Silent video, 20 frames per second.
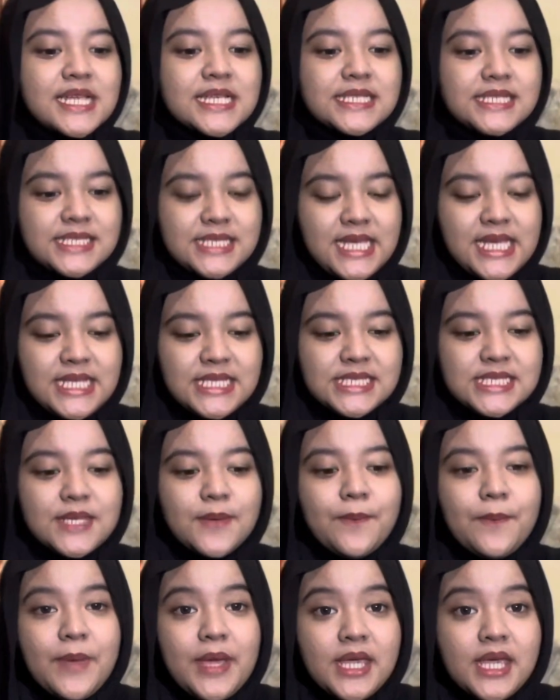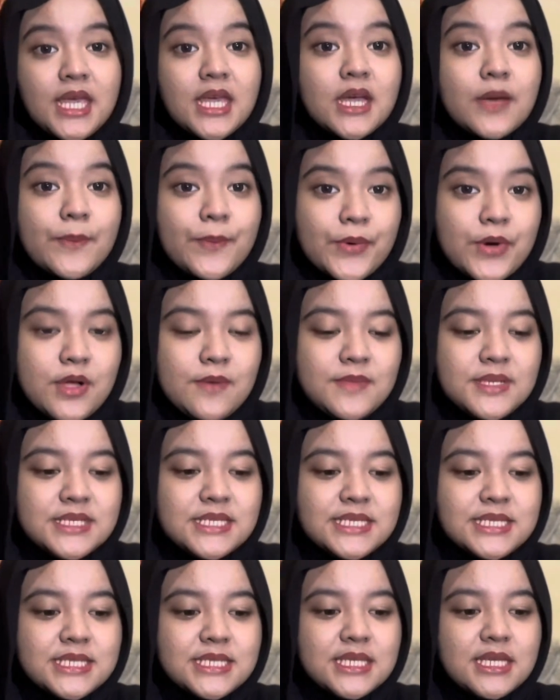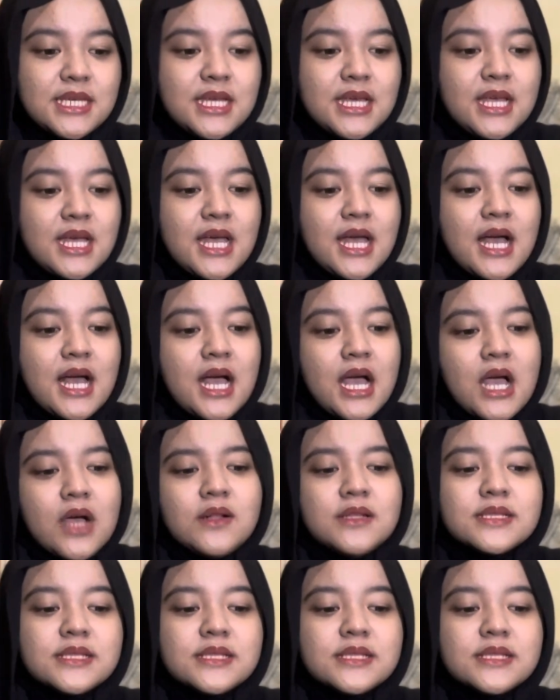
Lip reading: 6. Making a promise. I'll